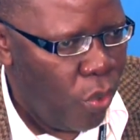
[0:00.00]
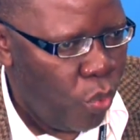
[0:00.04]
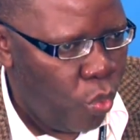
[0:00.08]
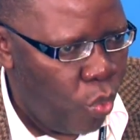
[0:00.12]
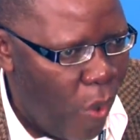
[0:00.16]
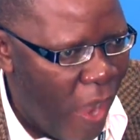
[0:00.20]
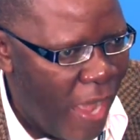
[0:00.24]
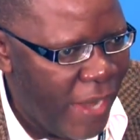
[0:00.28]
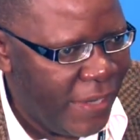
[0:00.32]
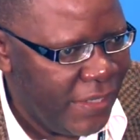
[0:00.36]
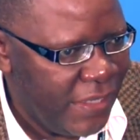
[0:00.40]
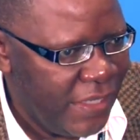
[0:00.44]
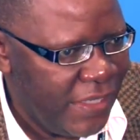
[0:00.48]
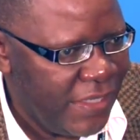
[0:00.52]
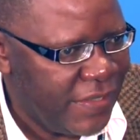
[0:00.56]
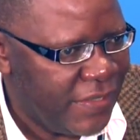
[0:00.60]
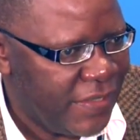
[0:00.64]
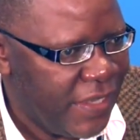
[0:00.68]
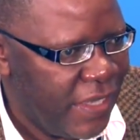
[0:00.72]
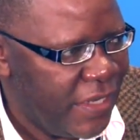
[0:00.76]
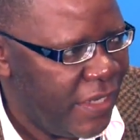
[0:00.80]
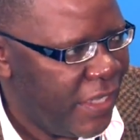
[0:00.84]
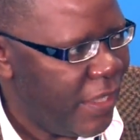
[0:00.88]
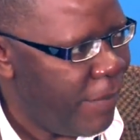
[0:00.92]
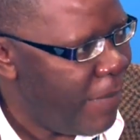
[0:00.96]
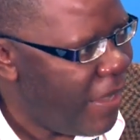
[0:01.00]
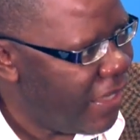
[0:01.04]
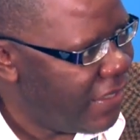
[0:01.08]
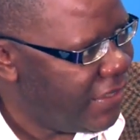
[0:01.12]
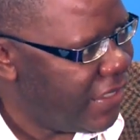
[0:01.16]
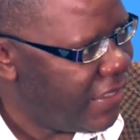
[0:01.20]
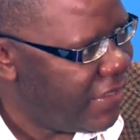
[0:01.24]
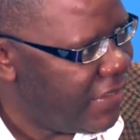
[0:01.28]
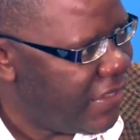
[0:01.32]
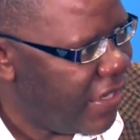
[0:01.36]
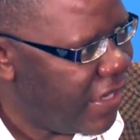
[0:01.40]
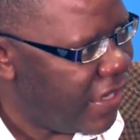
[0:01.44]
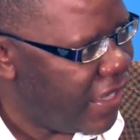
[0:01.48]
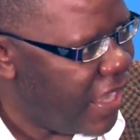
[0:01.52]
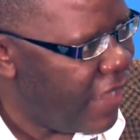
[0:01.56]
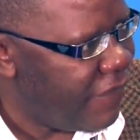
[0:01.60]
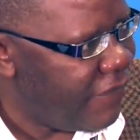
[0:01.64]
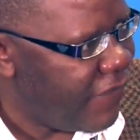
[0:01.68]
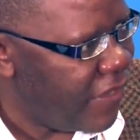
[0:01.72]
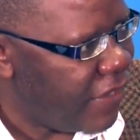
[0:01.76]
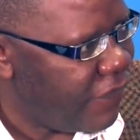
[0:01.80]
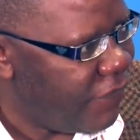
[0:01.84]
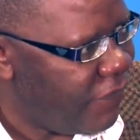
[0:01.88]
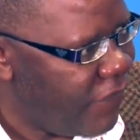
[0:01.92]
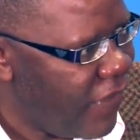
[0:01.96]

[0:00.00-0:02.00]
One is an emergency recovery